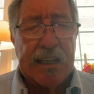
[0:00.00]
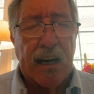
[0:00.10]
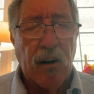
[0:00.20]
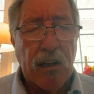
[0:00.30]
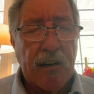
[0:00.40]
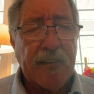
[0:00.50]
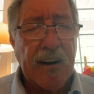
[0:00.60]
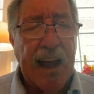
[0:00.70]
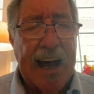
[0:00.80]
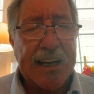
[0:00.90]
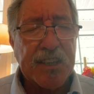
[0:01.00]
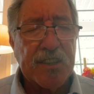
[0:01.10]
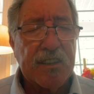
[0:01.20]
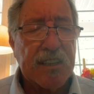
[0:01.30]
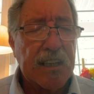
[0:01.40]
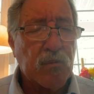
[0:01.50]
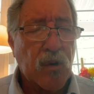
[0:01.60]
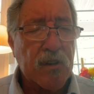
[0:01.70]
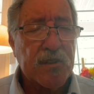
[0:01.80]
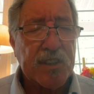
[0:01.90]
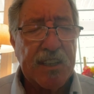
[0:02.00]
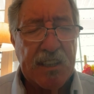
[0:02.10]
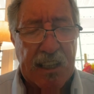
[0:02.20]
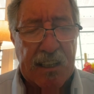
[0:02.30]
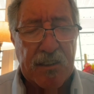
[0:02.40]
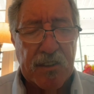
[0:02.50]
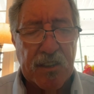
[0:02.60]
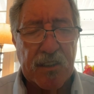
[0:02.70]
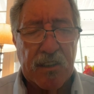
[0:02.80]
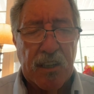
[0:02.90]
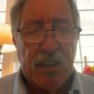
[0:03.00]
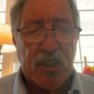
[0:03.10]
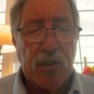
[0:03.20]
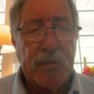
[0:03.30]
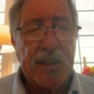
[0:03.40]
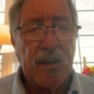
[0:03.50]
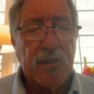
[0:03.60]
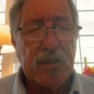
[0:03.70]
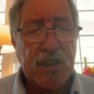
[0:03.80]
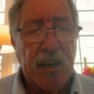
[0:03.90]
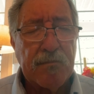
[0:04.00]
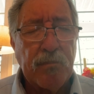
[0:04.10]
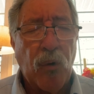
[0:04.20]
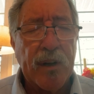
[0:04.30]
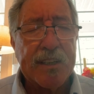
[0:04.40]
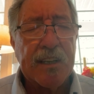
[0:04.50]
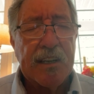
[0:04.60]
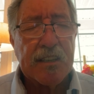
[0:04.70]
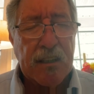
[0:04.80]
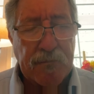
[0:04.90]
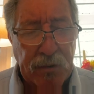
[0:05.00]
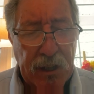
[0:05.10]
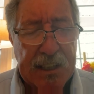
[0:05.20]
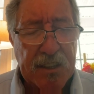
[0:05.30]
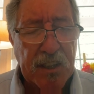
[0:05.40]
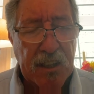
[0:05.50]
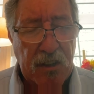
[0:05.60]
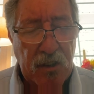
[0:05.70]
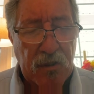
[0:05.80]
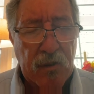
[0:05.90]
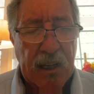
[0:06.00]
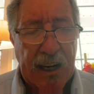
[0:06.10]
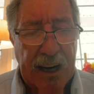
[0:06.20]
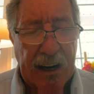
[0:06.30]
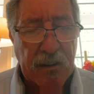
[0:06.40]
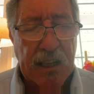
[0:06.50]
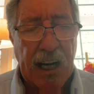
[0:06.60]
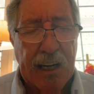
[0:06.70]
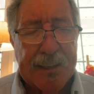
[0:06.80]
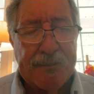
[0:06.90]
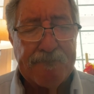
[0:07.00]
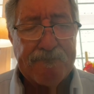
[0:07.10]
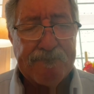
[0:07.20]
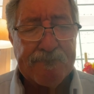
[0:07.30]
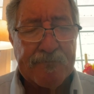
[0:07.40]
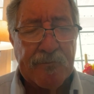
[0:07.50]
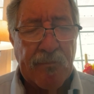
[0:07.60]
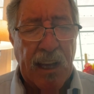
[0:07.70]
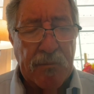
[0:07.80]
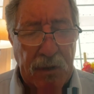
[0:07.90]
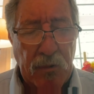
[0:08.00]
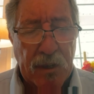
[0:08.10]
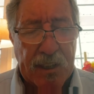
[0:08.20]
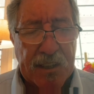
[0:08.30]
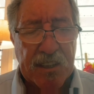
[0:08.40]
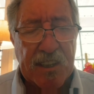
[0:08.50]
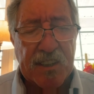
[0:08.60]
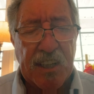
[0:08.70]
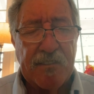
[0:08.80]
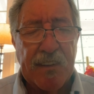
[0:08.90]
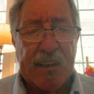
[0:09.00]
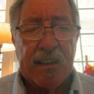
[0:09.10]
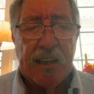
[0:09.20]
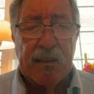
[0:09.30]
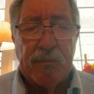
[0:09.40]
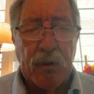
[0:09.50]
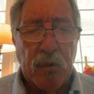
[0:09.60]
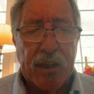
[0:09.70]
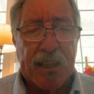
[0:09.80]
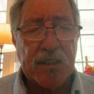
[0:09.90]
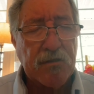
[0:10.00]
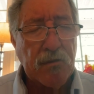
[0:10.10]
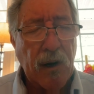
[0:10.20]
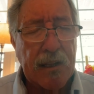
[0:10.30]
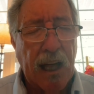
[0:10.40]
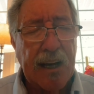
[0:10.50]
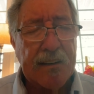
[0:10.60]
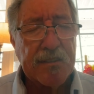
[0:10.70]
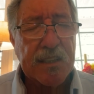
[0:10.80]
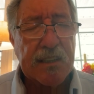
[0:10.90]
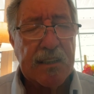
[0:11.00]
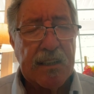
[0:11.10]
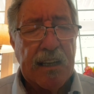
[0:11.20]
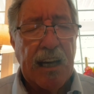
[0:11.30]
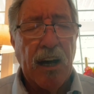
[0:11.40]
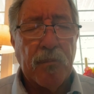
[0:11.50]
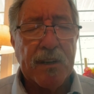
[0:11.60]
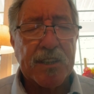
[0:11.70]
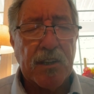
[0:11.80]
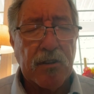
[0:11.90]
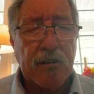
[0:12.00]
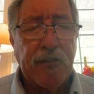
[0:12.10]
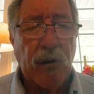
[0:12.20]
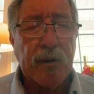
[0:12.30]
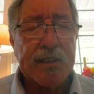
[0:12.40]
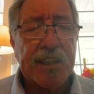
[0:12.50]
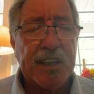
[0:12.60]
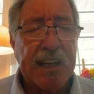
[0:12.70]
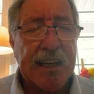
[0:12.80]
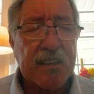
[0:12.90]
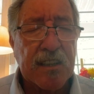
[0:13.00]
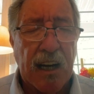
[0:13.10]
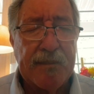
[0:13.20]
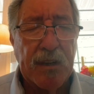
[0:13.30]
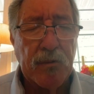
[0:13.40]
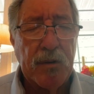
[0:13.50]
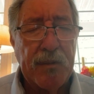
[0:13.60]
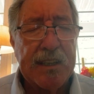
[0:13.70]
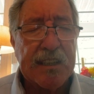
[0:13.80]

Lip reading: All of our actions and words and deeds should be those that point to pleasing you, our God. Be with us this evening. Be with us through our lives. Help us to look forward to the next time that we meet